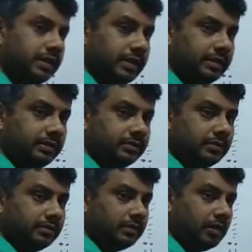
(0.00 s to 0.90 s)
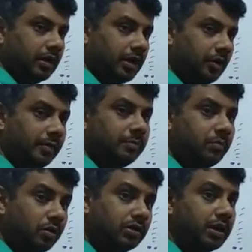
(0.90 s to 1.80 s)
are here? How many
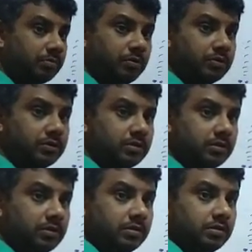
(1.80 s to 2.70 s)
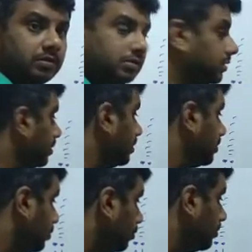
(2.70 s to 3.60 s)
bond dipoles?
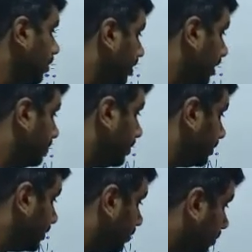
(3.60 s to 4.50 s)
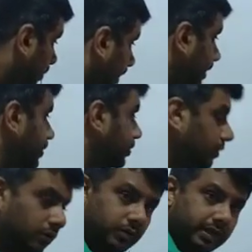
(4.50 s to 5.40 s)
2 bond dipoles. OH,
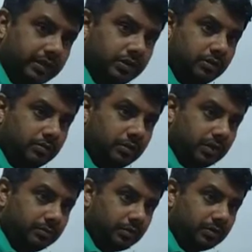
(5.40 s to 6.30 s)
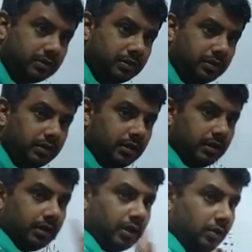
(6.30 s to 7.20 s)
OH, 2 dipoles.
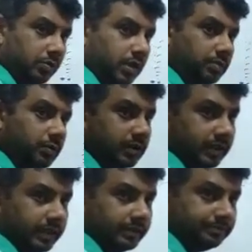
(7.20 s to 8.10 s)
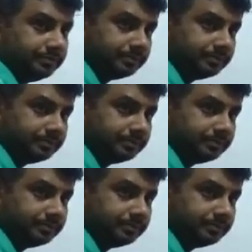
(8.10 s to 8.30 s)
How many dipoles are here?